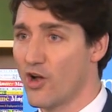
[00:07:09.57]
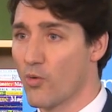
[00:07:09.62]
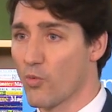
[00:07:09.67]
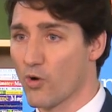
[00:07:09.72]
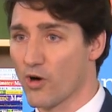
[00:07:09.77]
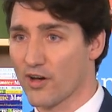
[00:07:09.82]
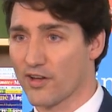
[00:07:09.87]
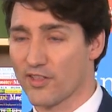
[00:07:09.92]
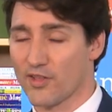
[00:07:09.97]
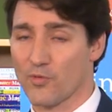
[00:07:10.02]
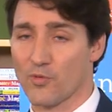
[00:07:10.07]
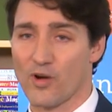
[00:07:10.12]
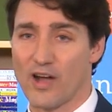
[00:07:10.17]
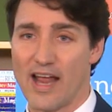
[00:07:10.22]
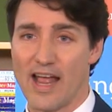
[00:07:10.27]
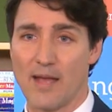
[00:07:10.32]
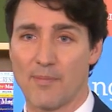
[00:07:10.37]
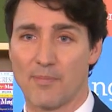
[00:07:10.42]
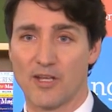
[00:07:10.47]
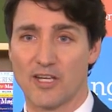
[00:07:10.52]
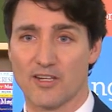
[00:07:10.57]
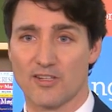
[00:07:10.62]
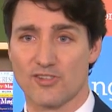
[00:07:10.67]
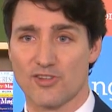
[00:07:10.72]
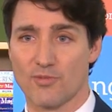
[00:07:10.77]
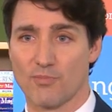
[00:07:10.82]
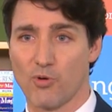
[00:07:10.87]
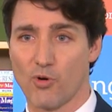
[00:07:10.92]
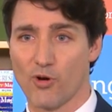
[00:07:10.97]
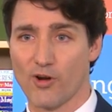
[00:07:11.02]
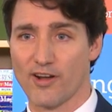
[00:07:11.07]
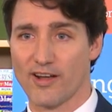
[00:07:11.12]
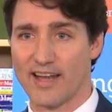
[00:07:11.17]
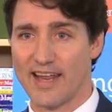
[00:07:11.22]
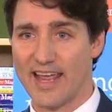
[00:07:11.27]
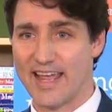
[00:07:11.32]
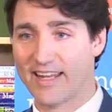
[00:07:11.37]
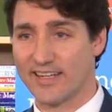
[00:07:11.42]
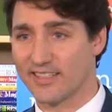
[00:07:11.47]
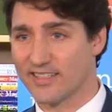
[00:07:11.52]
work that we're happy to support
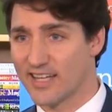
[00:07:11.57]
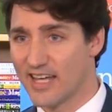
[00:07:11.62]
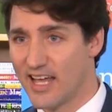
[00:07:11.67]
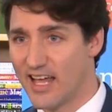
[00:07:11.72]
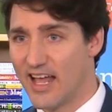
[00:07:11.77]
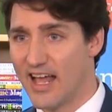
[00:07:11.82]
and